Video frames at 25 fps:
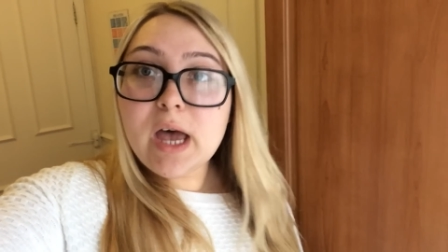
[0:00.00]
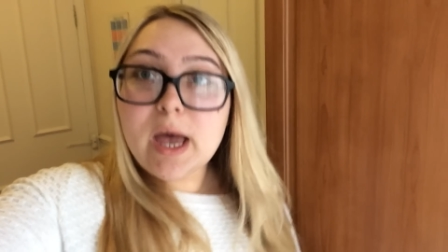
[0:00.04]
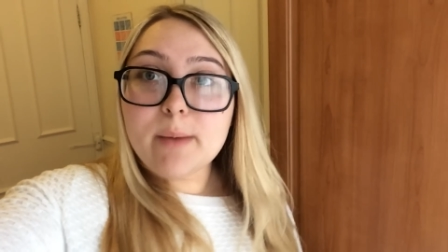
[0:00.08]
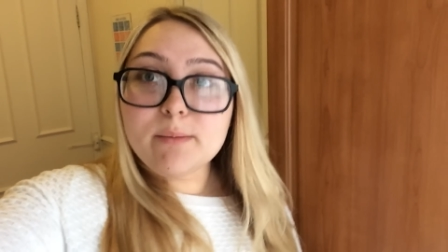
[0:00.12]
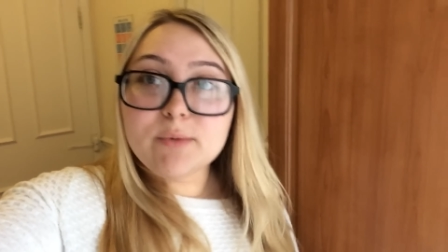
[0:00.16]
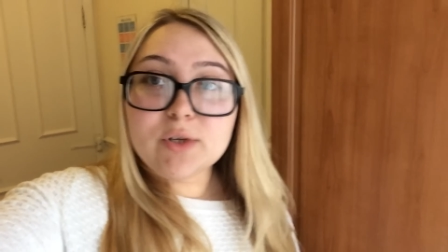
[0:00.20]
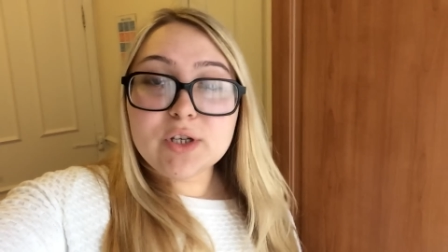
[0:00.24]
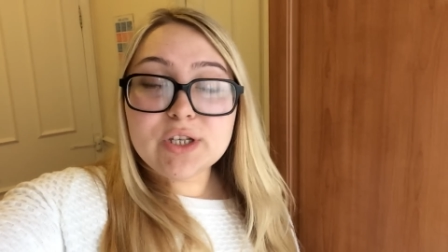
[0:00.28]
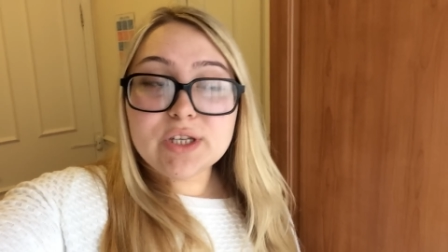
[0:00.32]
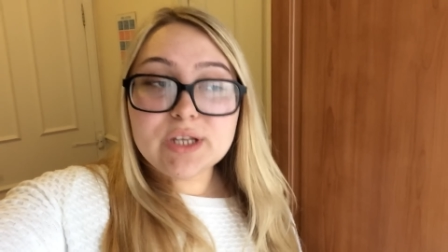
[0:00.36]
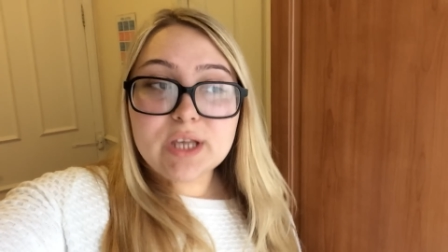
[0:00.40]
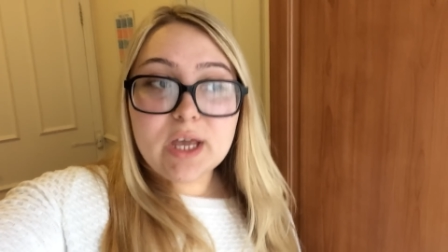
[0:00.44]

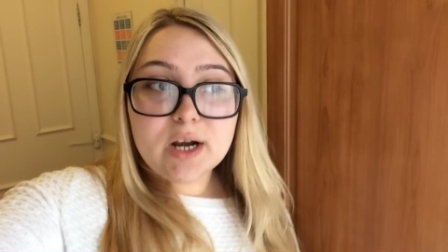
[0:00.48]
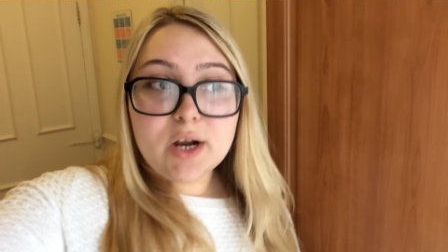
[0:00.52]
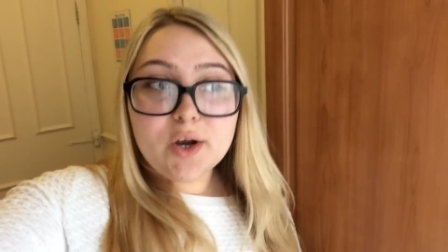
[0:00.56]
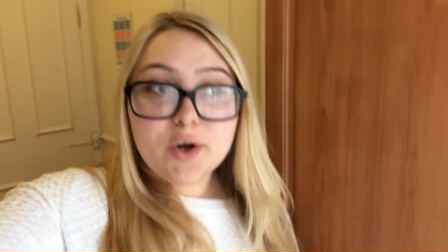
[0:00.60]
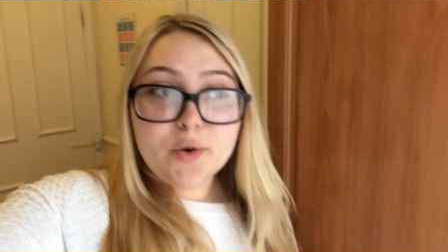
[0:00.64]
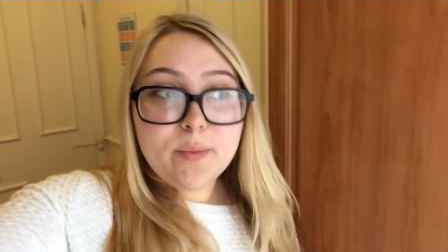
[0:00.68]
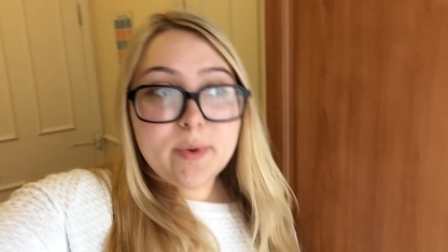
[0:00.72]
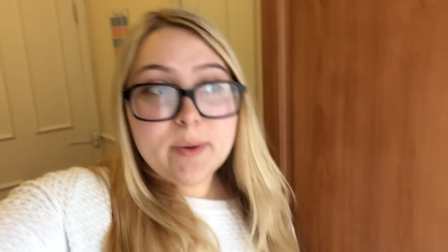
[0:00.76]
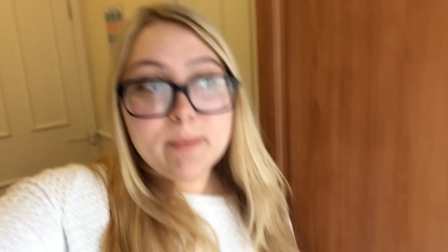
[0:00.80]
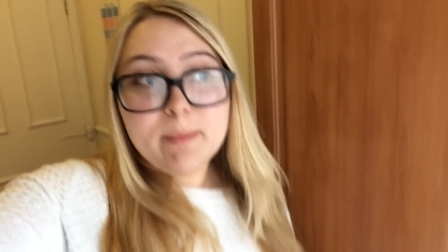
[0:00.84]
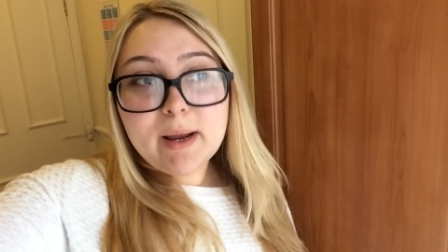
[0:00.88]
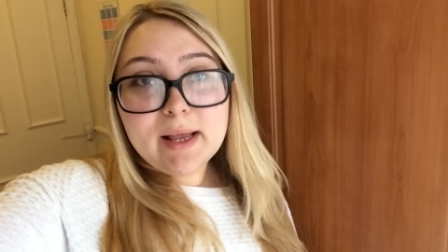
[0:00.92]
I'm just gonna
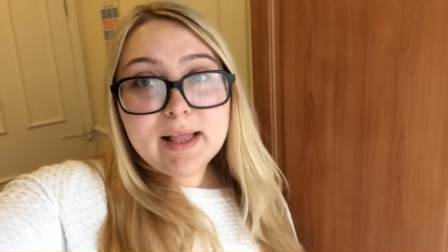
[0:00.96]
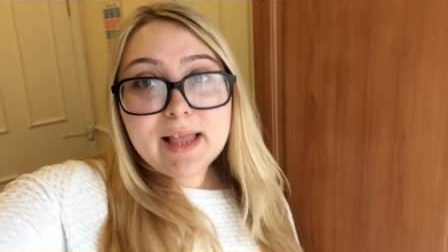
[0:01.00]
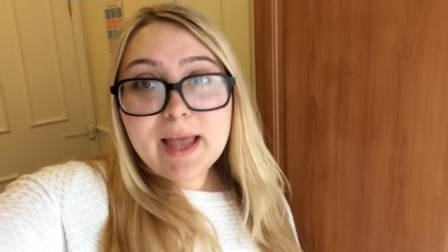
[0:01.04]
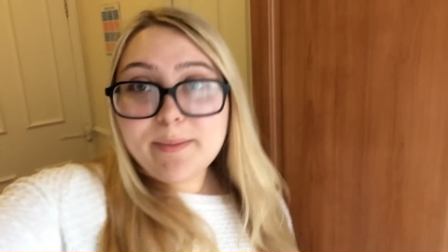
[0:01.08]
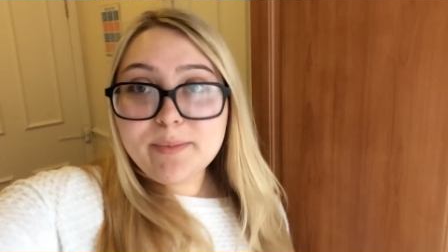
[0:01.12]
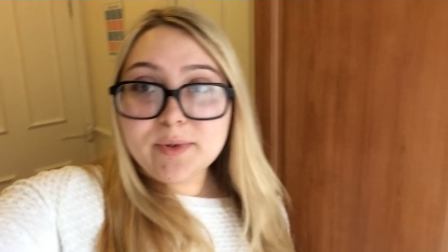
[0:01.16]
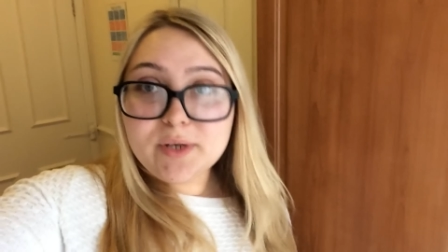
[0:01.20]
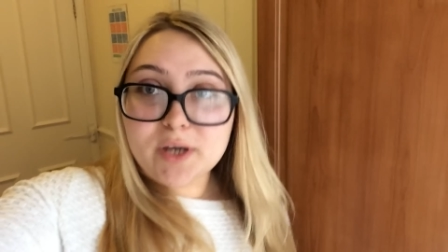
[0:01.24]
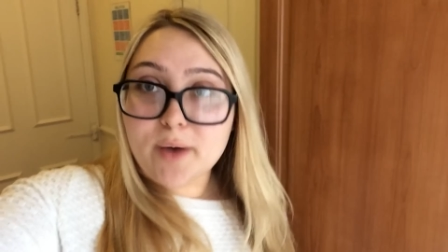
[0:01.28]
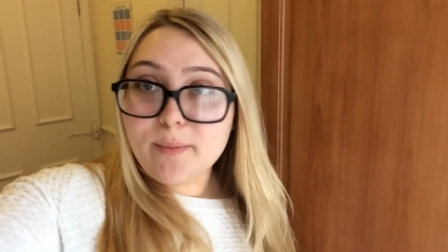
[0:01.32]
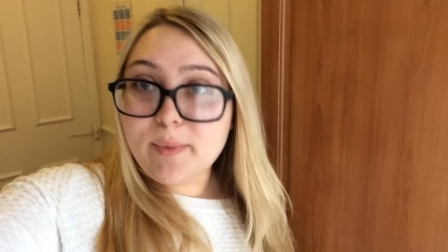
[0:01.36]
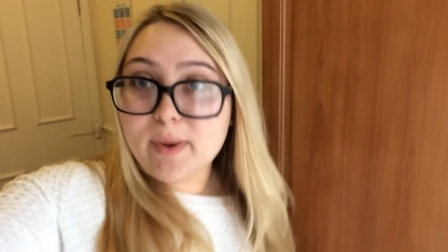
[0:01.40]
open my
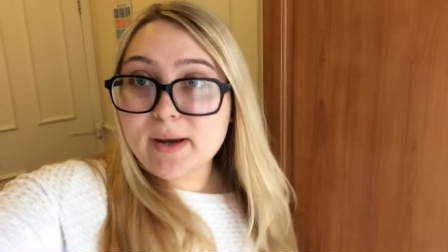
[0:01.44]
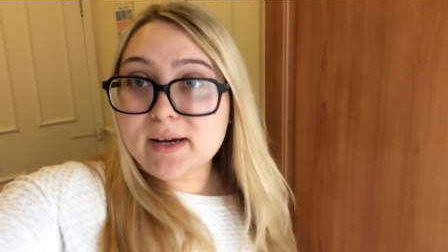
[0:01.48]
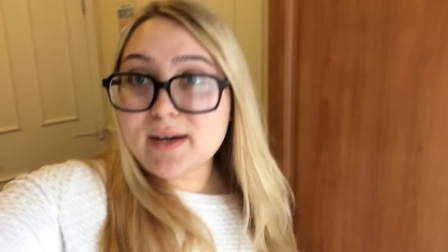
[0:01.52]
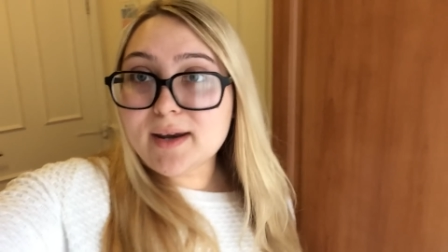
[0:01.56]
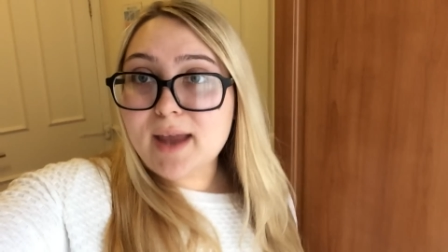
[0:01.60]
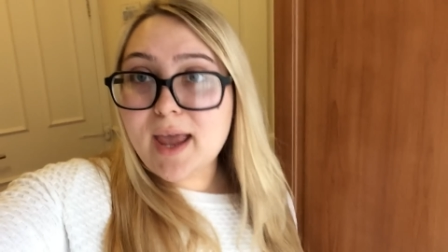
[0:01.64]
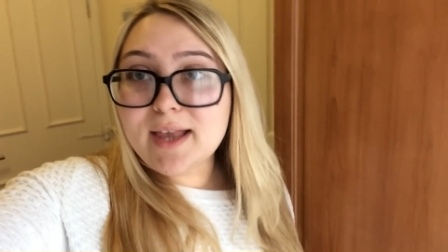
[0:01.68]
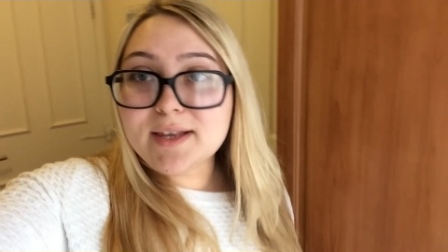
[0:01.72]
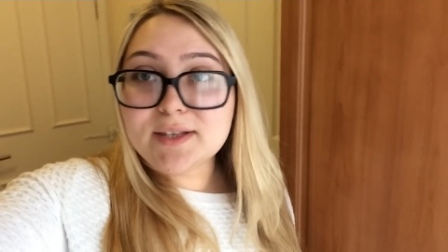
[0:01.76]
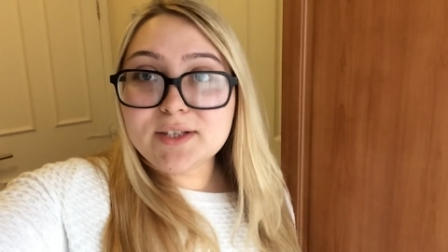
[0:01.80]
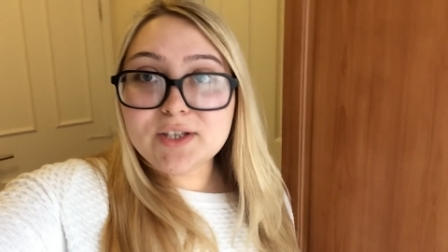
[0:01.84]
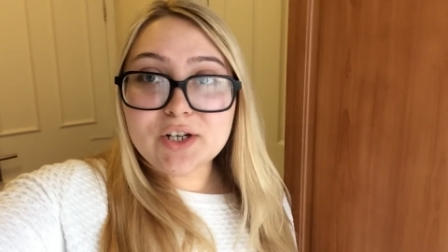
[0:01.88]
laptop
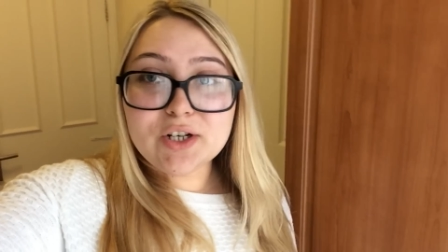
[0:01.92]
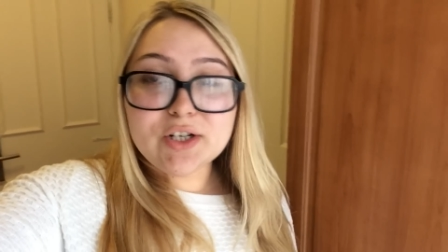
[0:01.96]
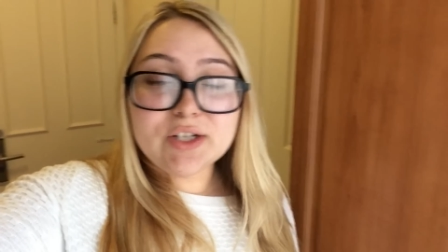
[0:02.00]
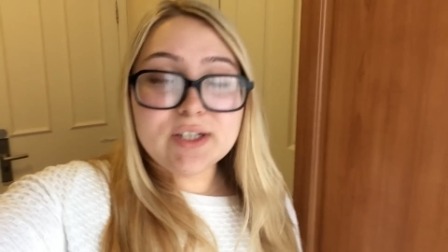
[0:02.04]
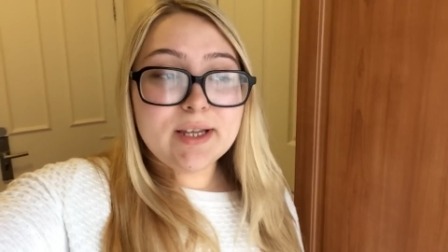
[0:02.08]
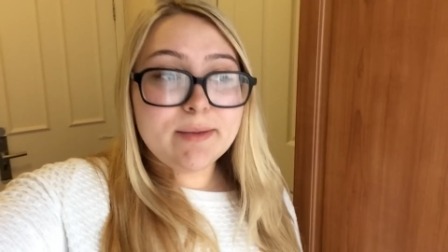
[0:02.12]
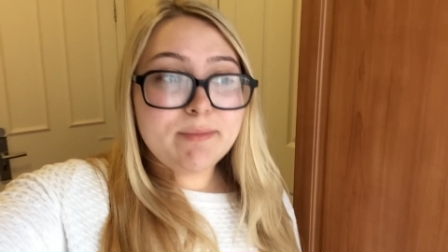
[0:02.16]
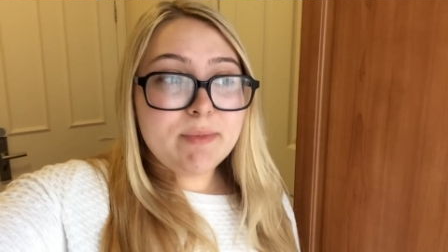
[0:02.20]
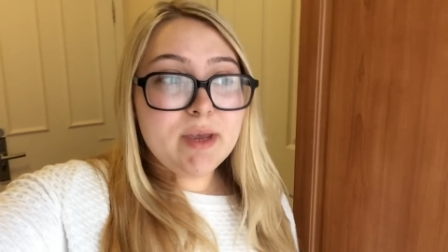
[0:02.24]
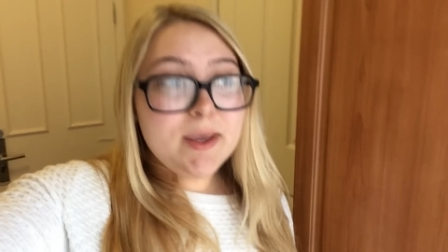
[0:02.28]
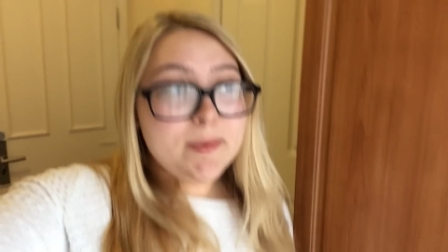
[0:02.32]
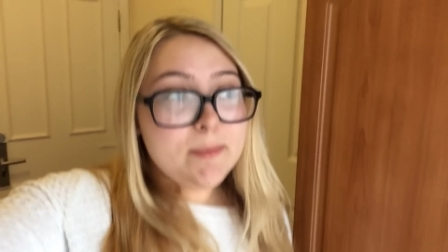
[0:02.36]
and answer
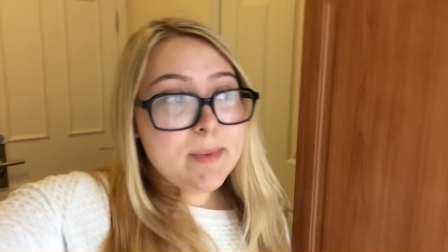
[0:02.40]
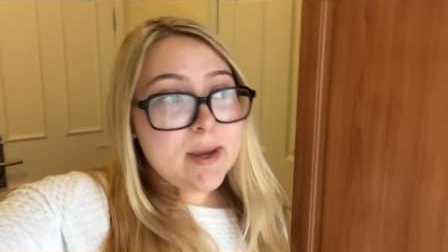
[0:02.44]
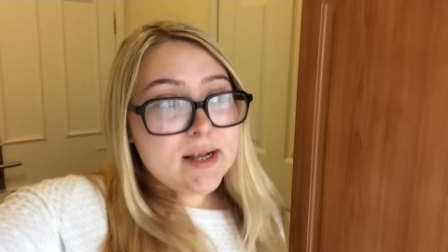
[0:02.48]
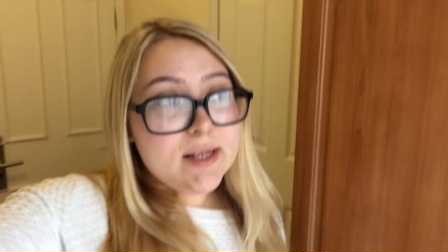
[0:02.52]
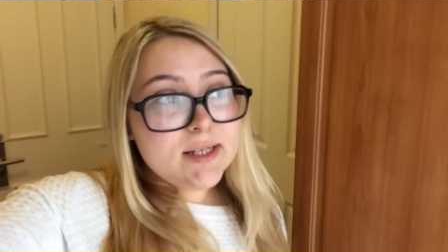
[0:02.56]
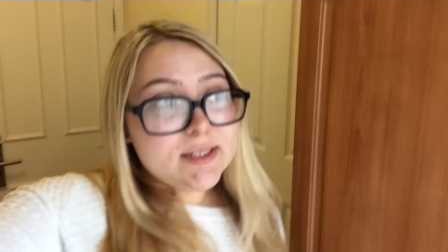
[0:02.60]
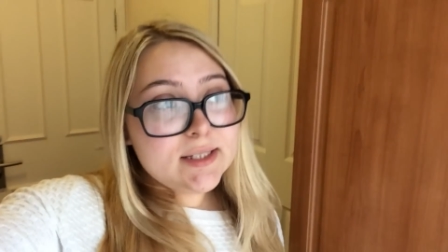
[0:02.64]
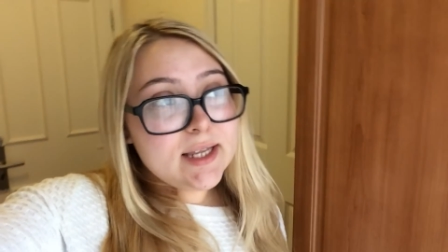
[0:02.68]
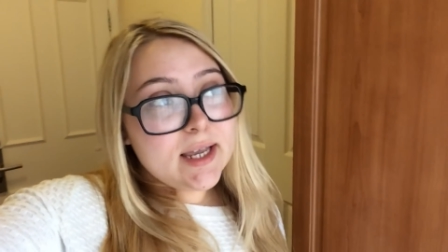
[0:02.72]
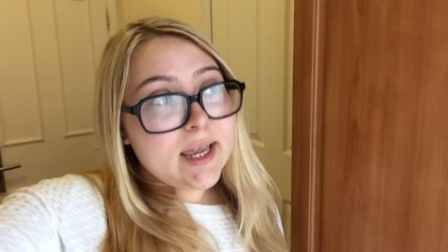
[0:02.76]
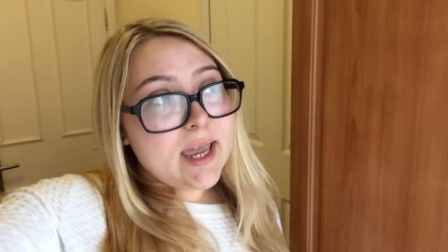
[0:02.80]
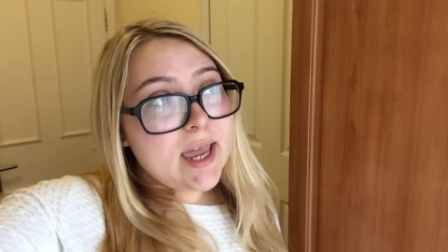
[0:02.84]
some emails,